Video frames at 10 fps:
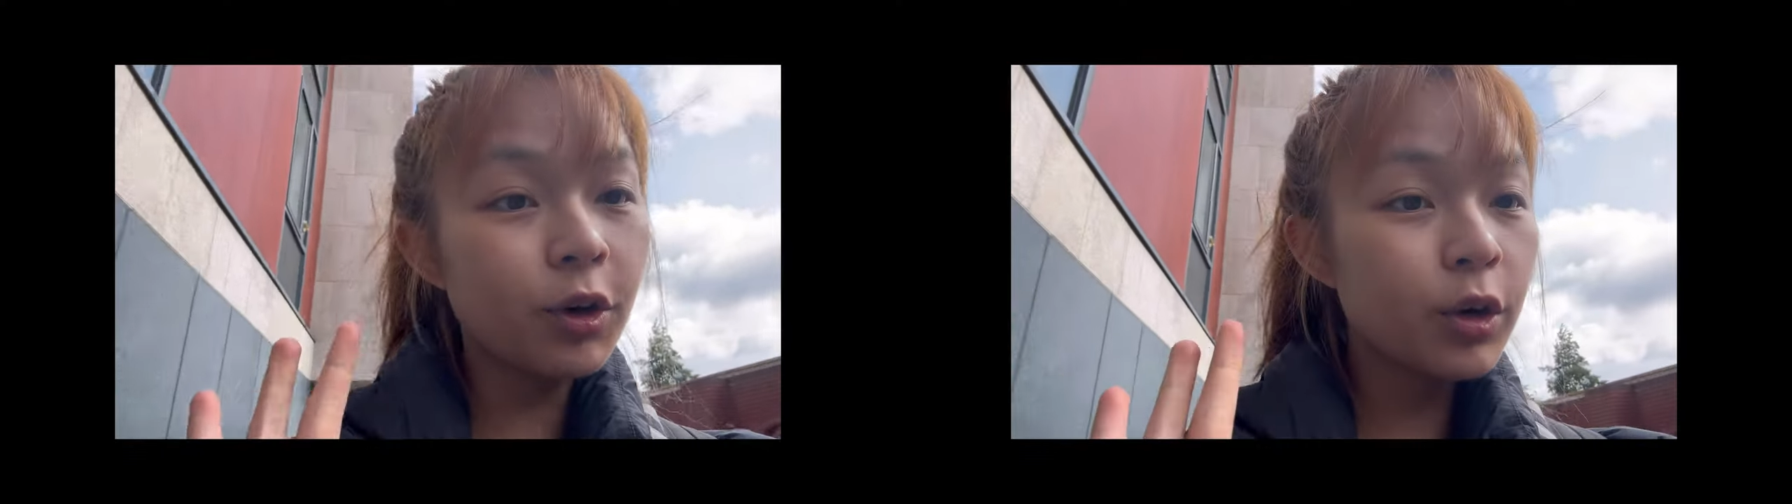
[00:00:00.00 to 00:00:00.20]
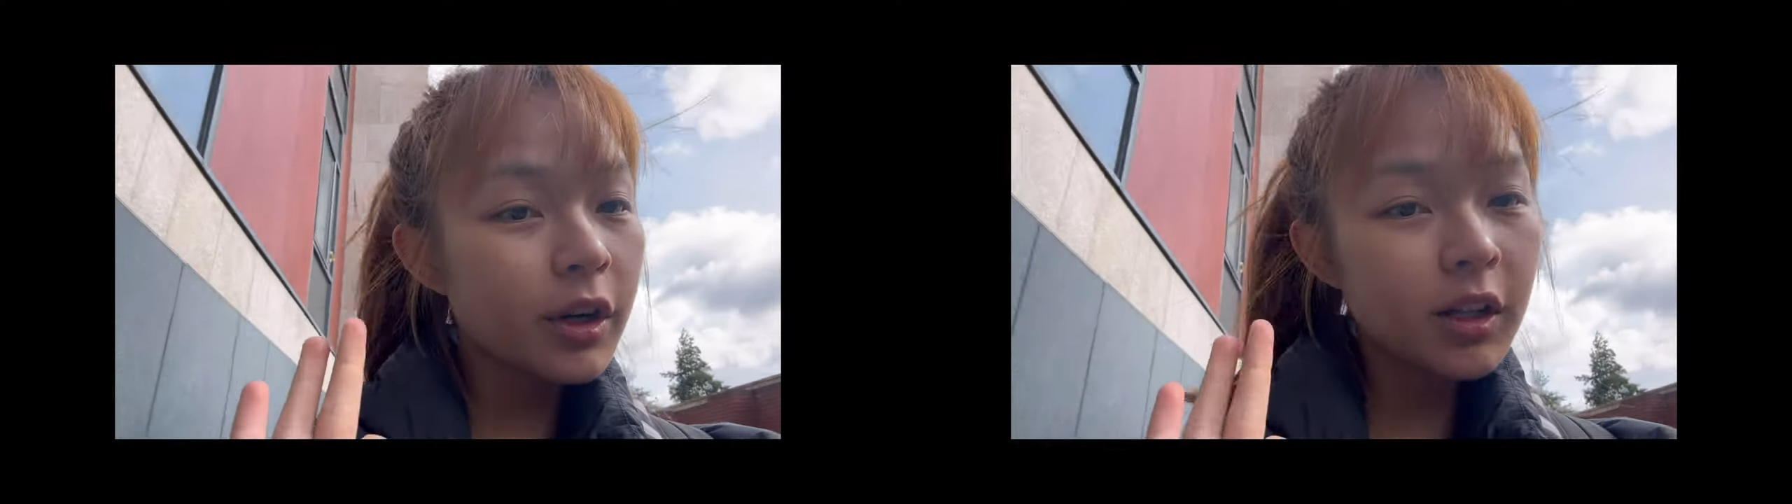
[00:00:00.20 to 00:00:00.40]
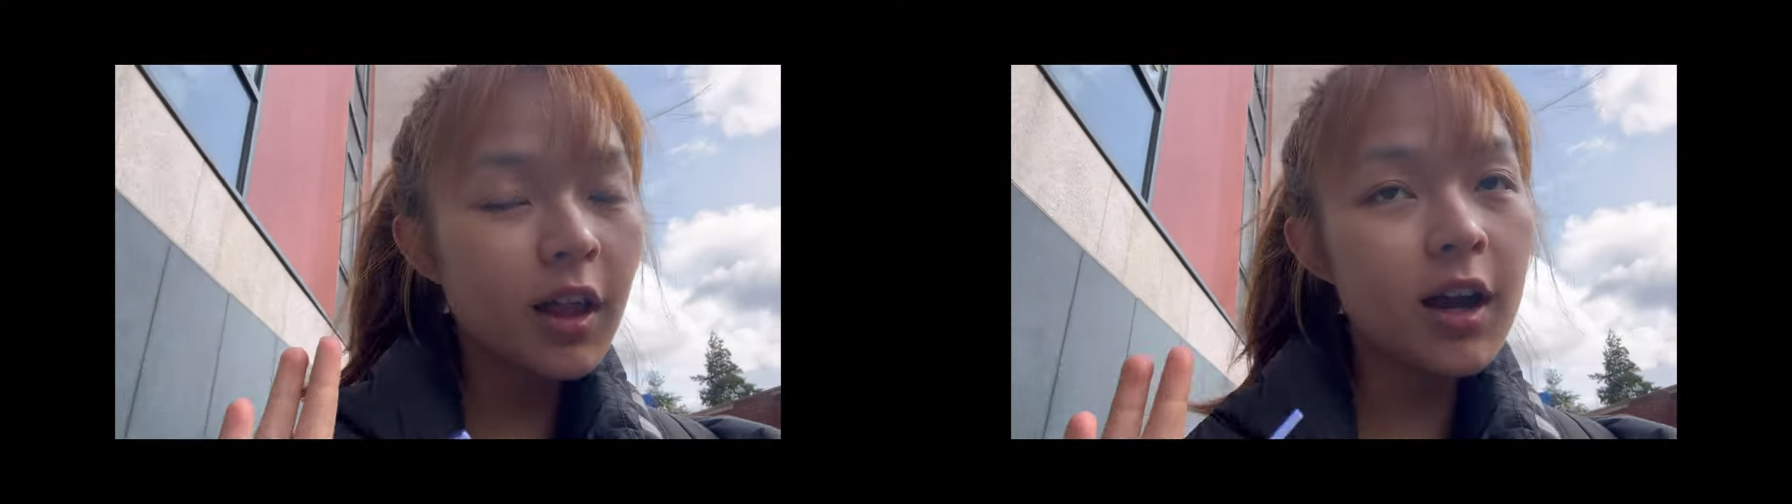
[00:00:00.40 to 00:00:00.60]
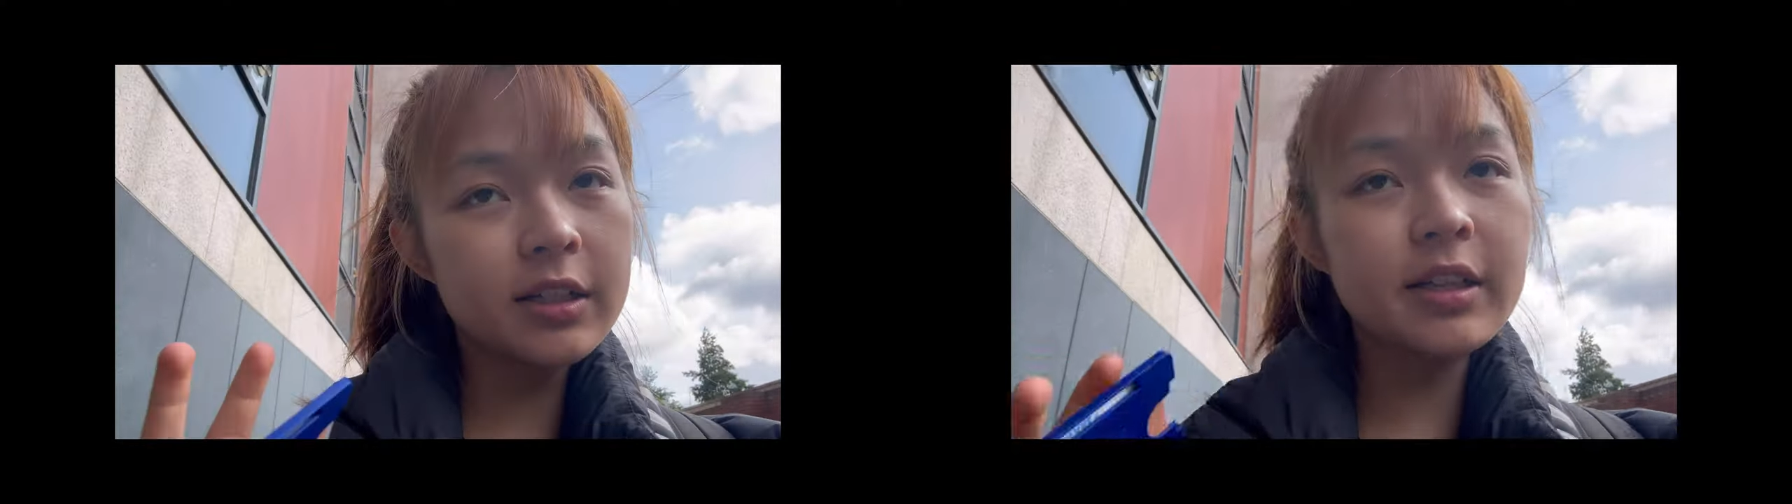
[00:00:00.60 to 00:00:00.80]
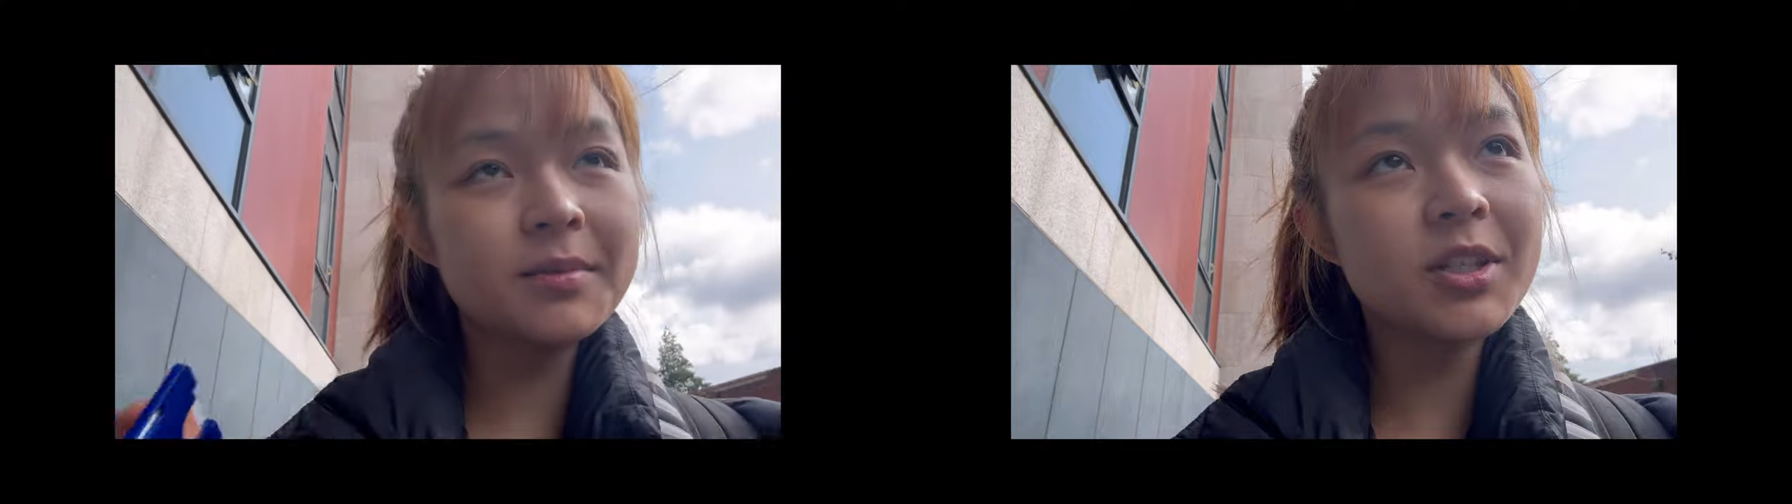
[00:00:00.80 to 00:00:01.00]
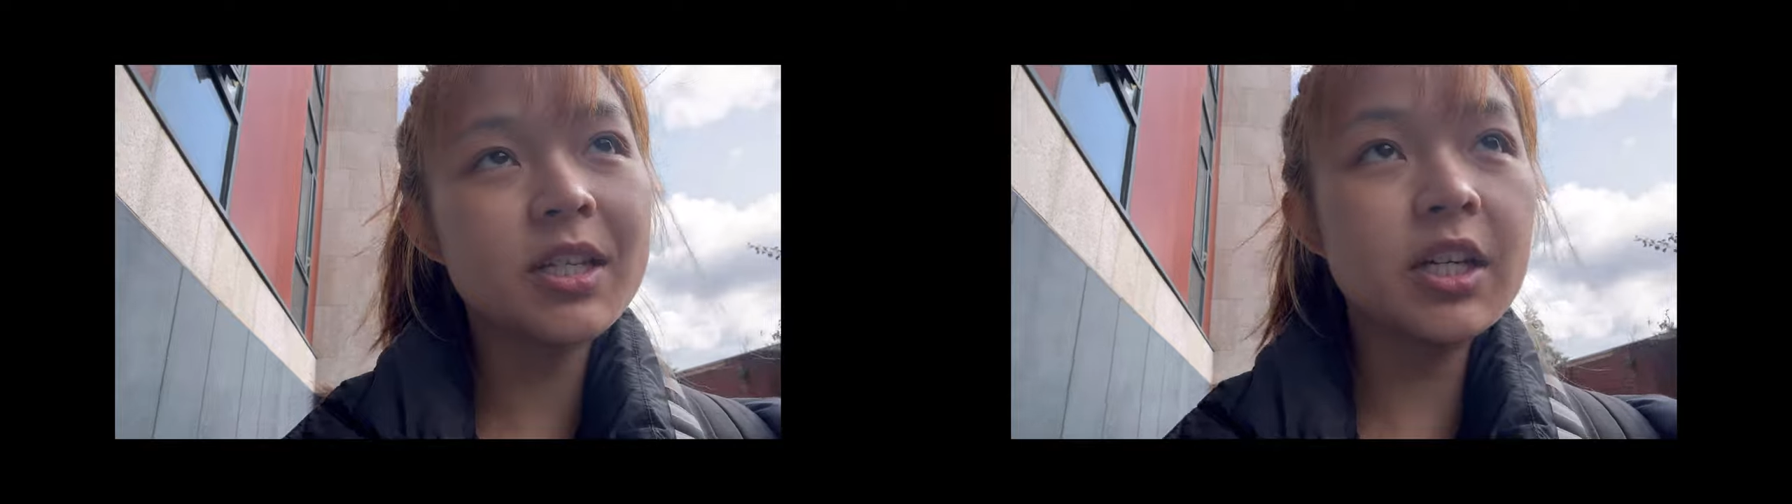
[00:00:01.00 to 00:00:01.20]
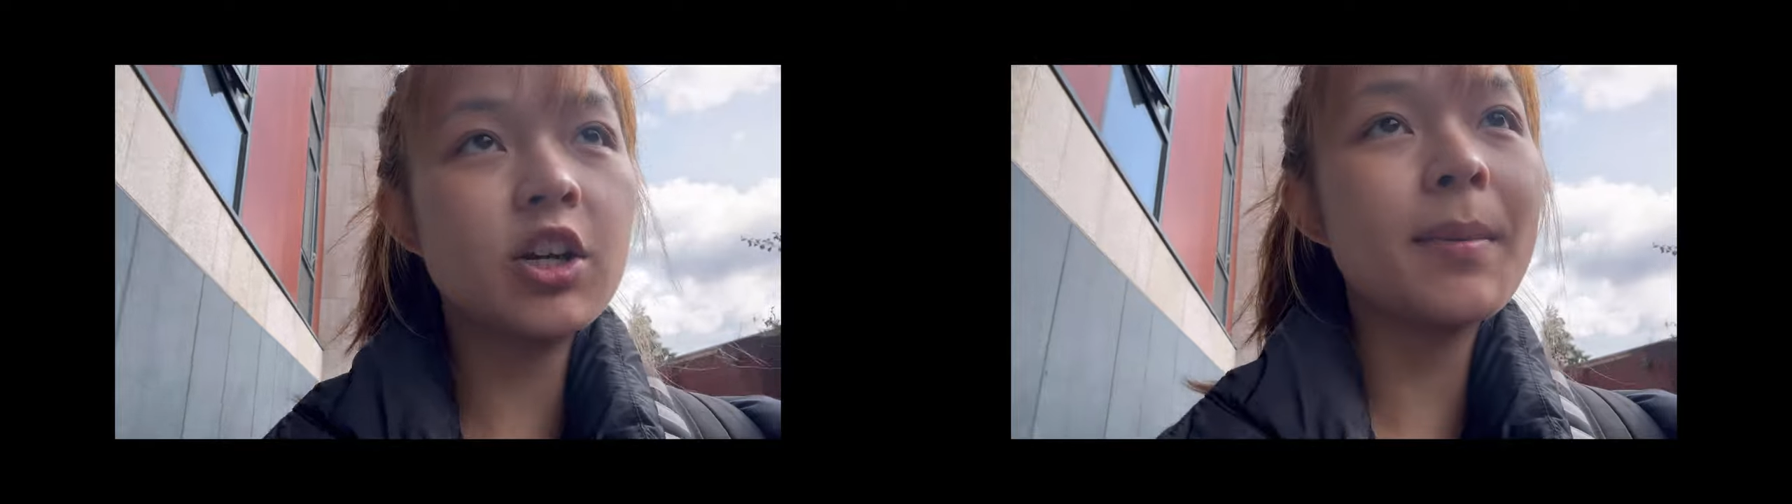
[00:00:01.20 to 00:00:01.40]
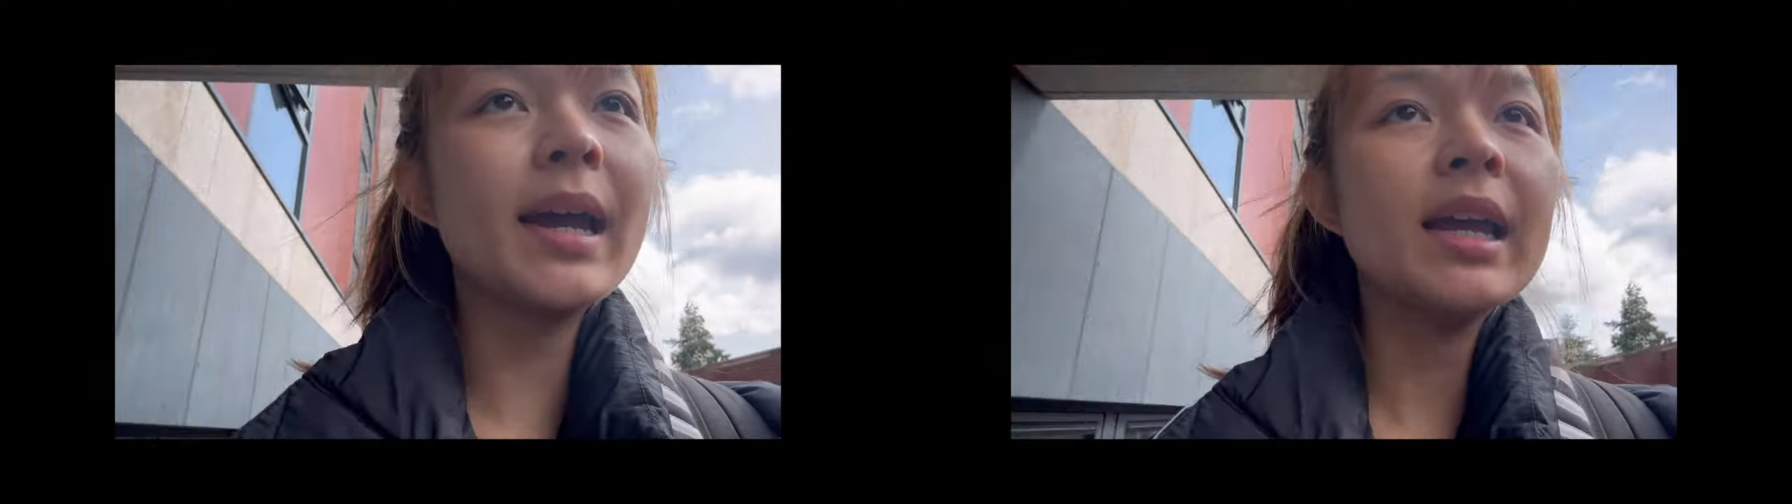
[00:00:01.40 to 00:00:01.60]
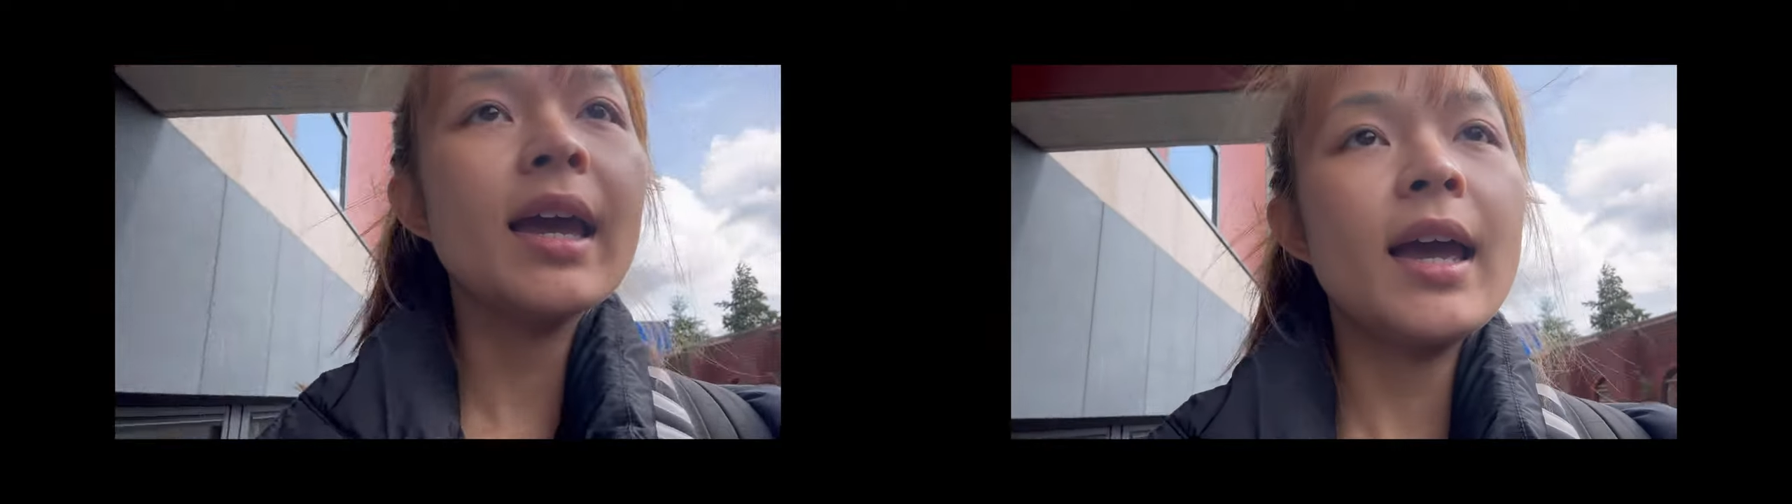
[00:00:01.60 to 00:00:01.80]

4 o'clock, so I'm just gonna go back